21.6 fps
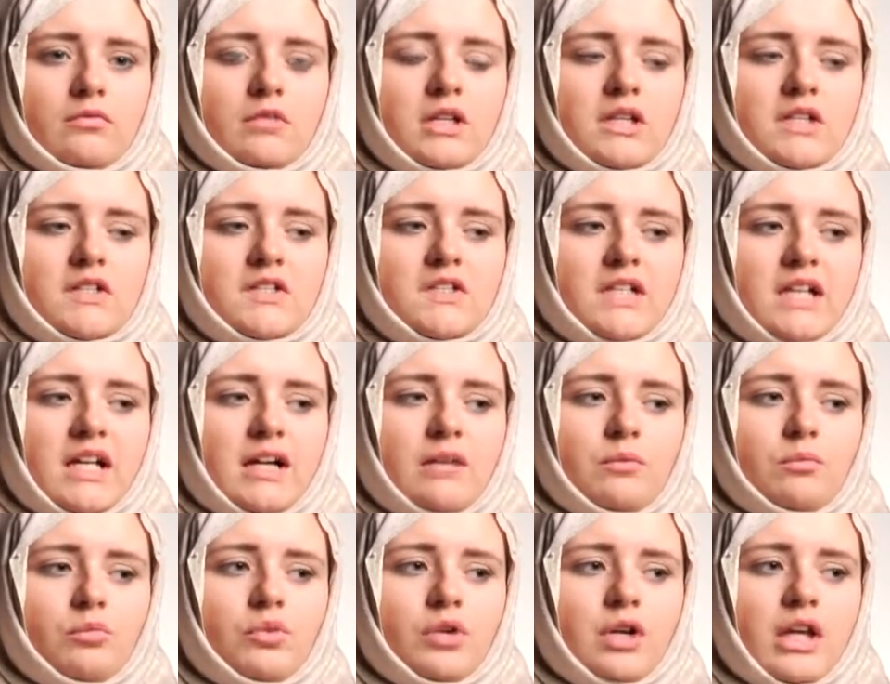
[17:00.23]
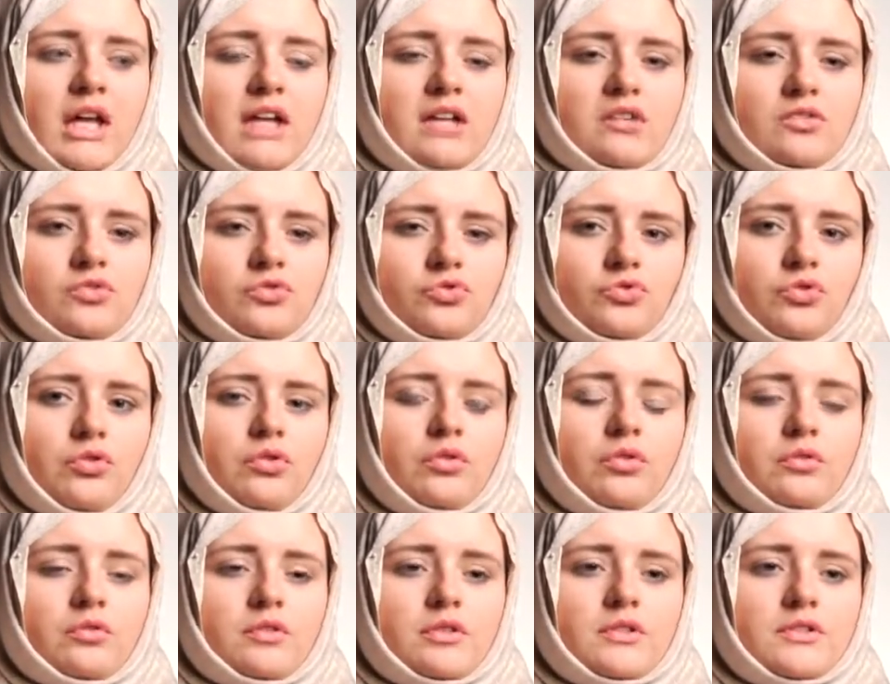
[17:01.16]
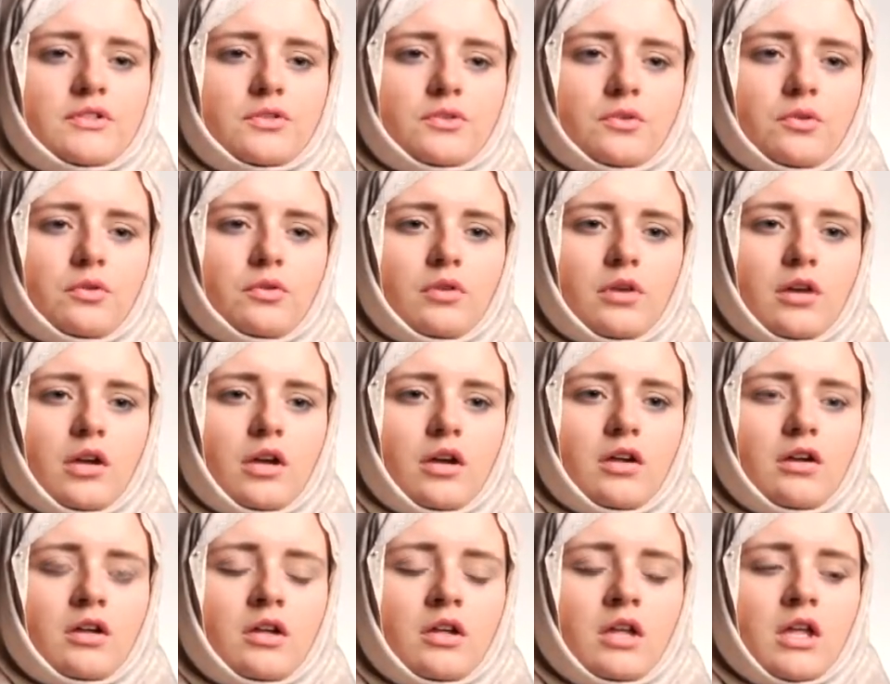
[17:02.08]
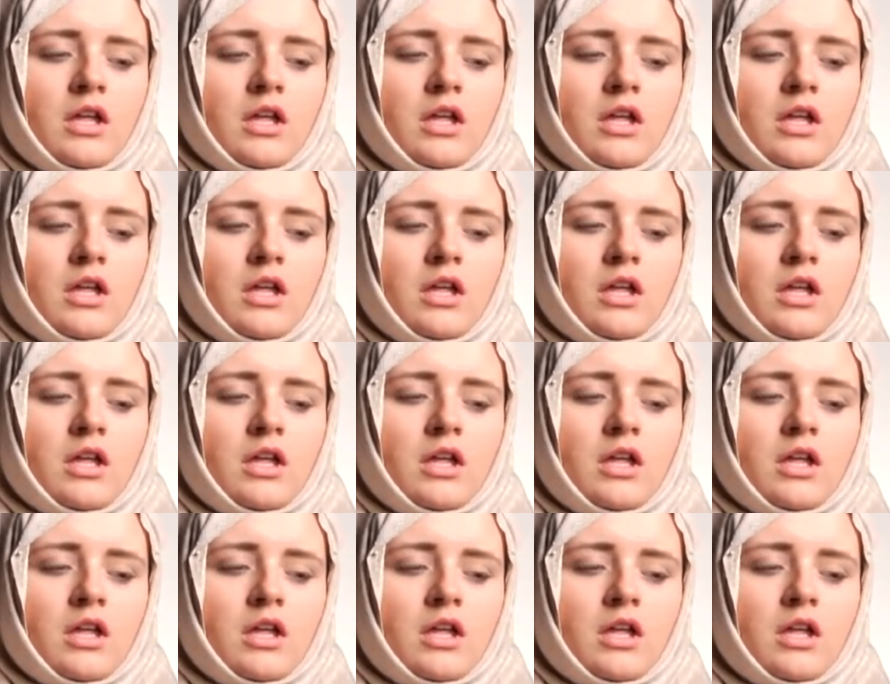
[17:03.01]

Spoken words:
Islam were getting stronger and stronger.